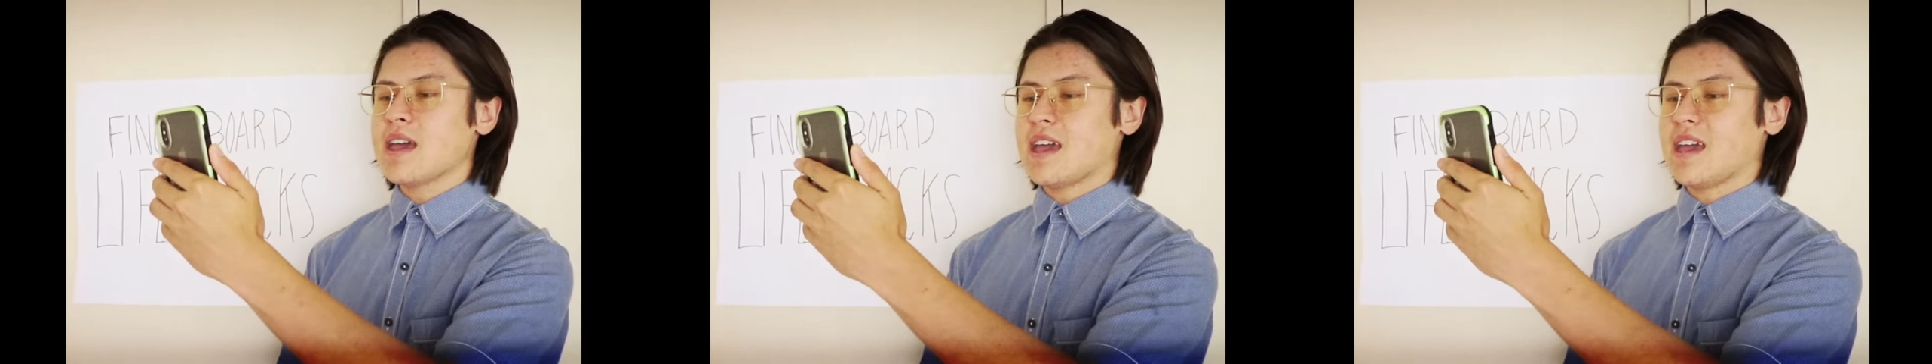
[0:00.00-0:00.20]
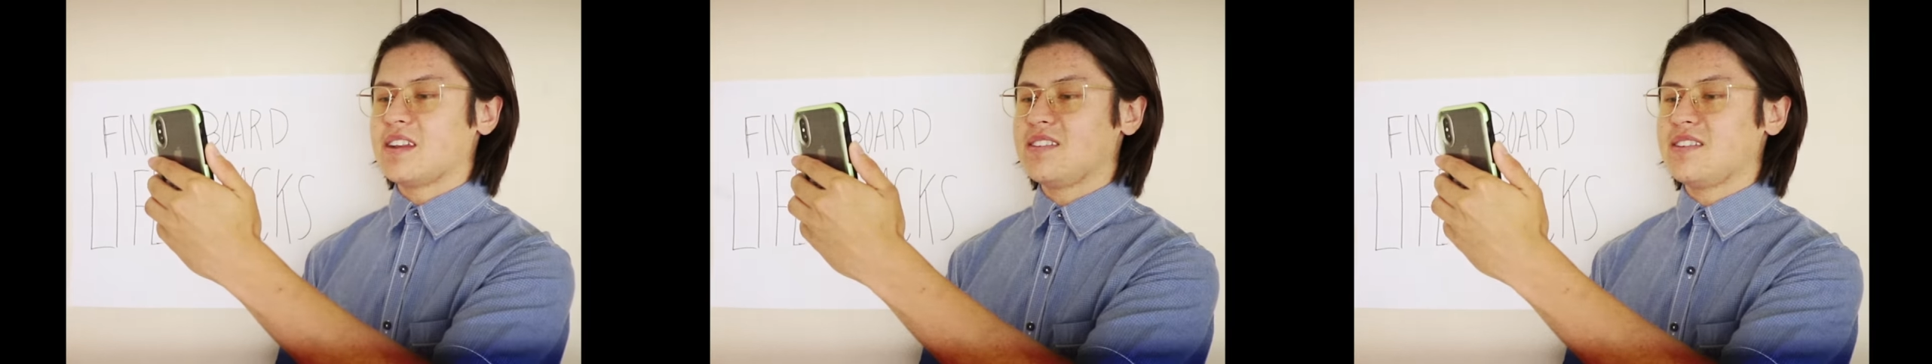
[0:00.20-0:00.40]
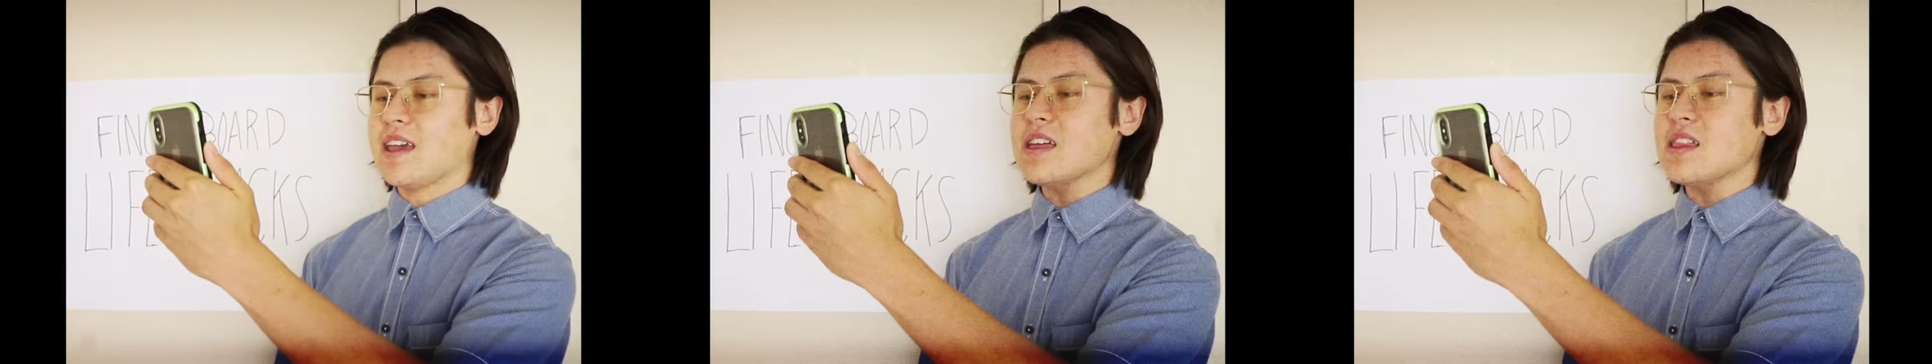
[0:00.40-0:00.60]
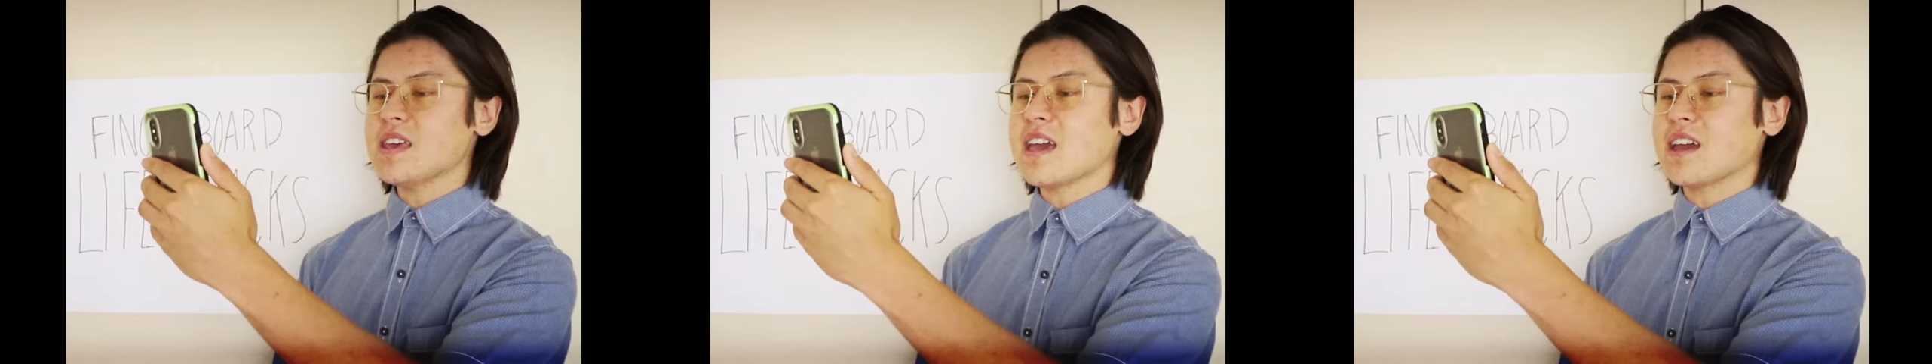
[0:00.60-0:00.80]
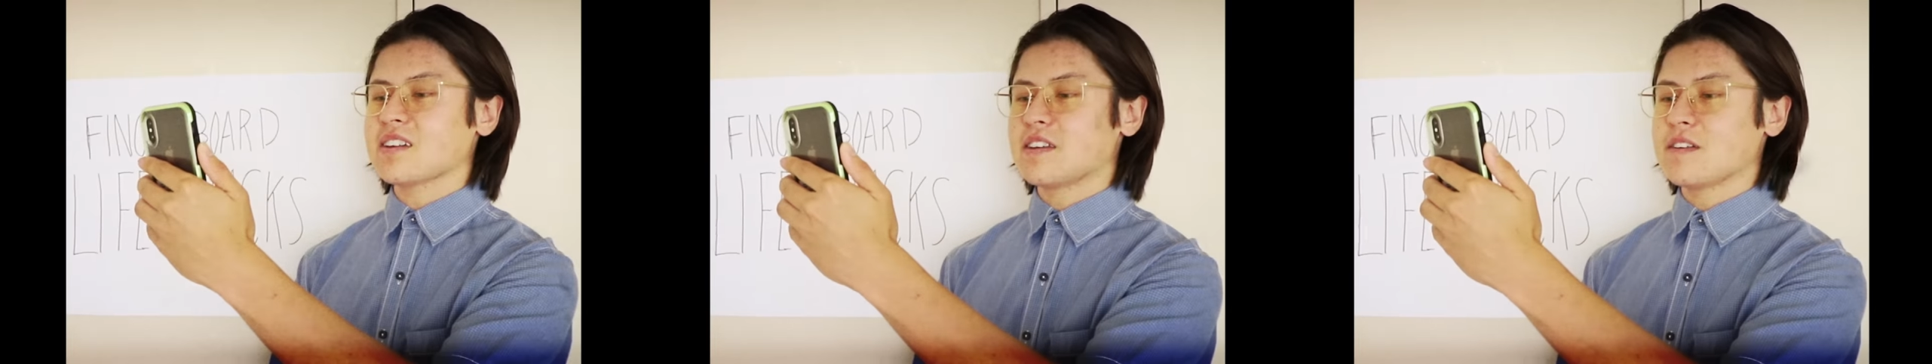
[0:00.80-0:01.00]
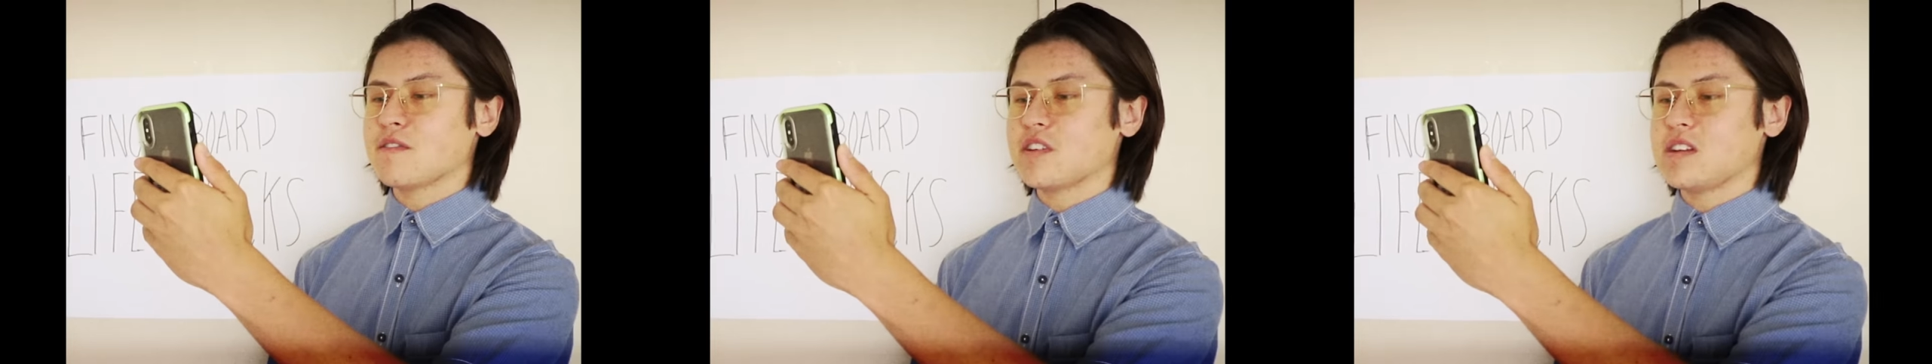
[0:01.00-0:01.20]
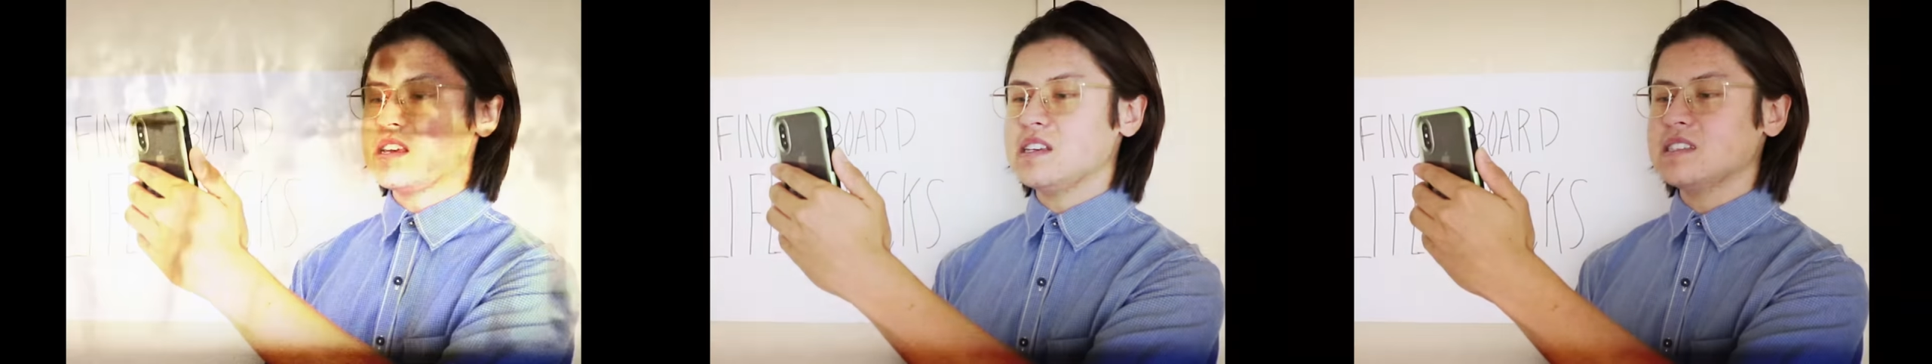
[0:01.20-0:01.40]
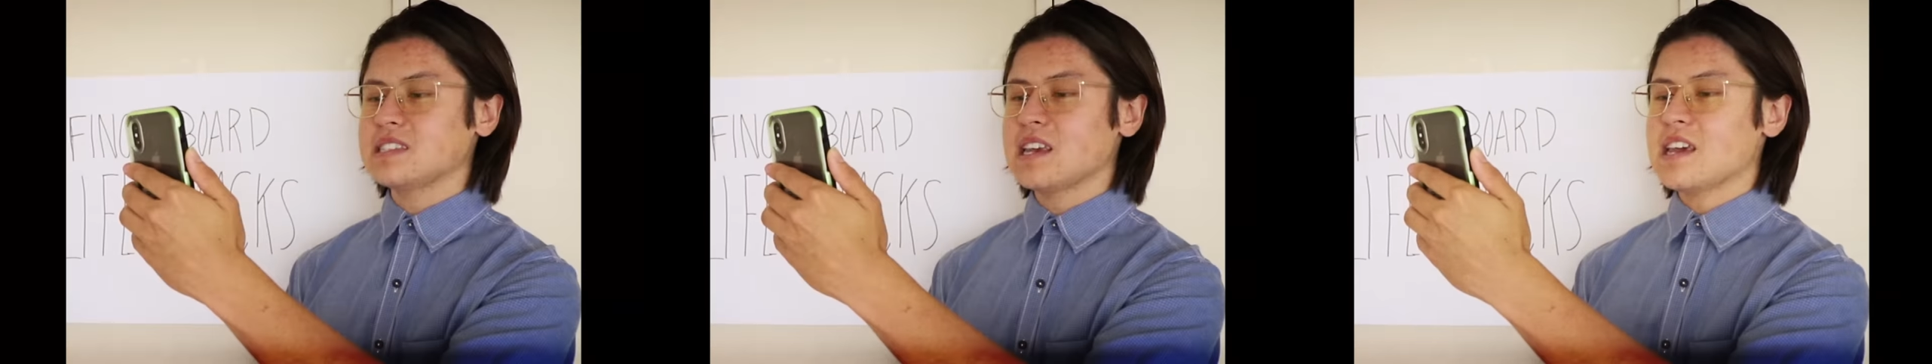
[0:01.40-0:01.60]
and daily
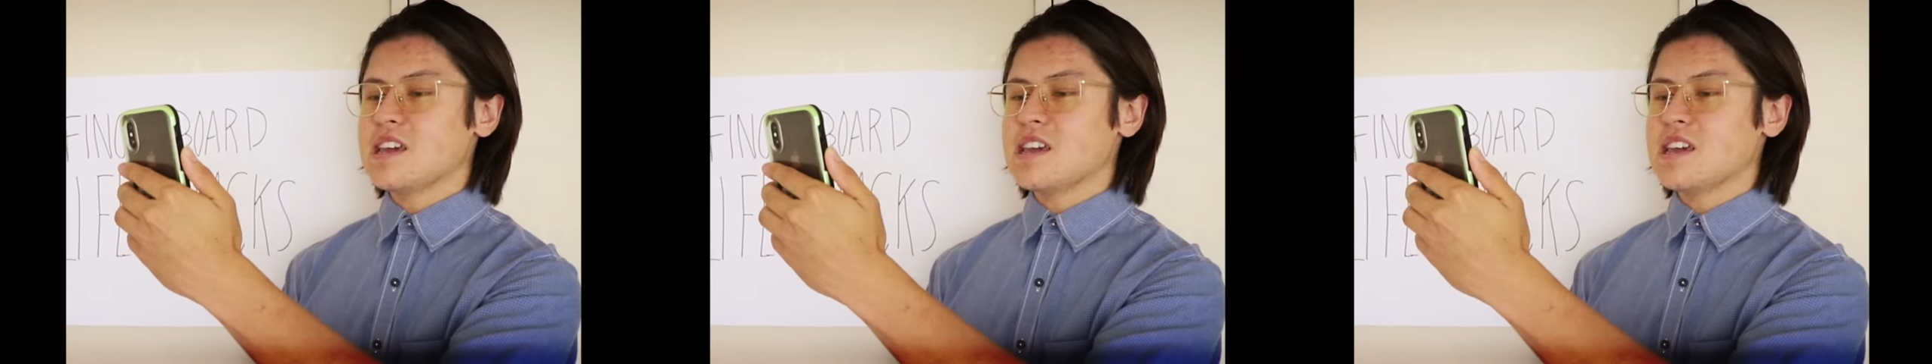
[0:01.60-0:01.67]
activities